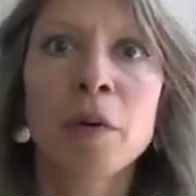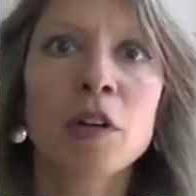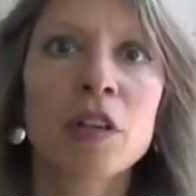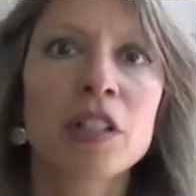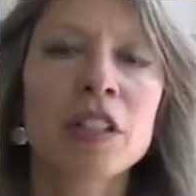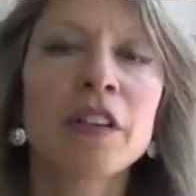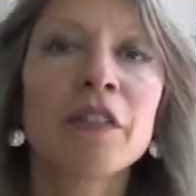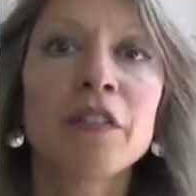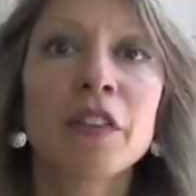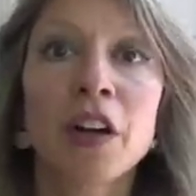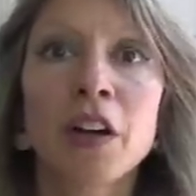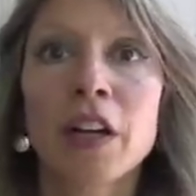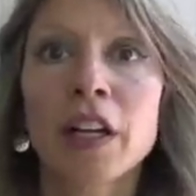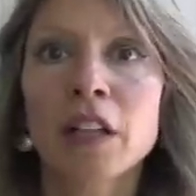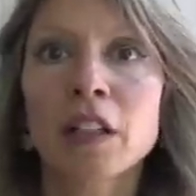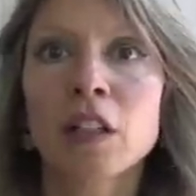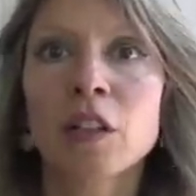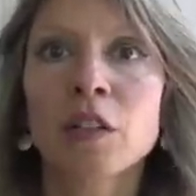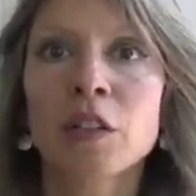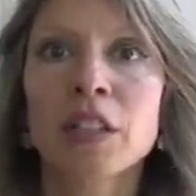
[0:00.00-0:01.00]
person very
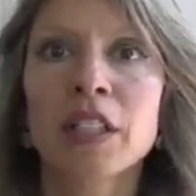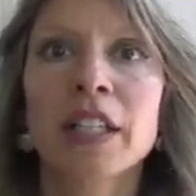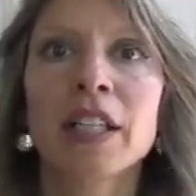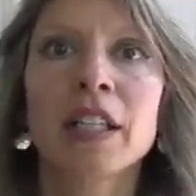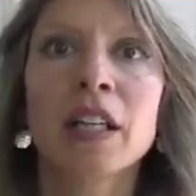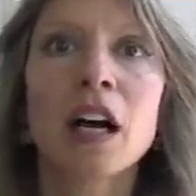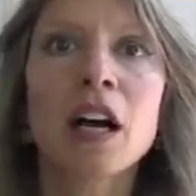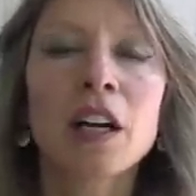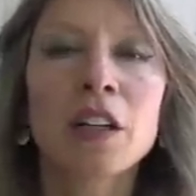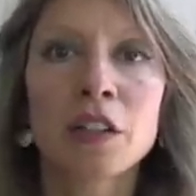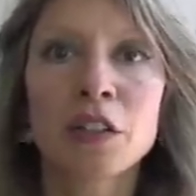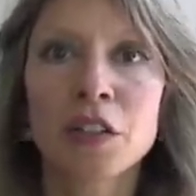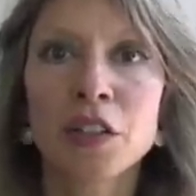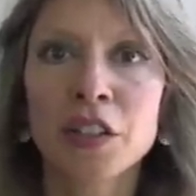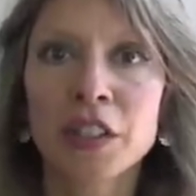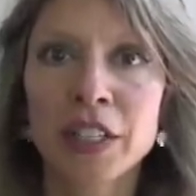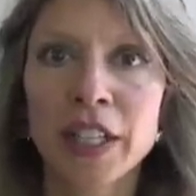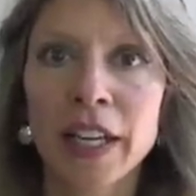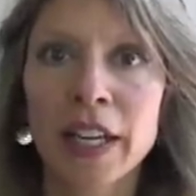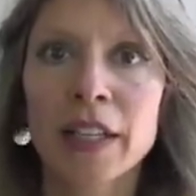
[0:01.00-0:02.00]
closely and
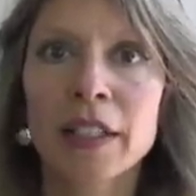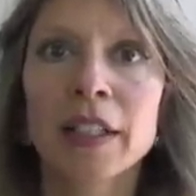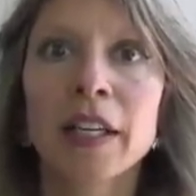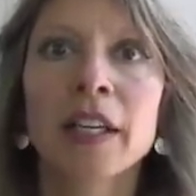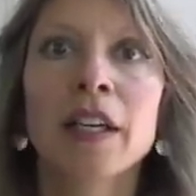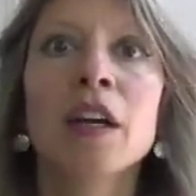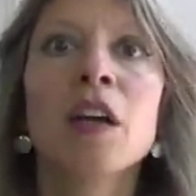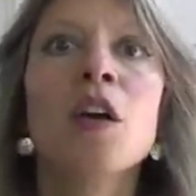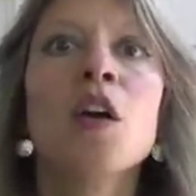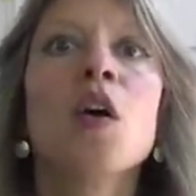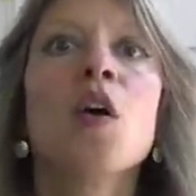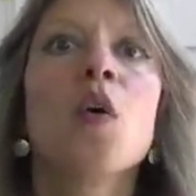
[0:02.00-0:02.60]
understanding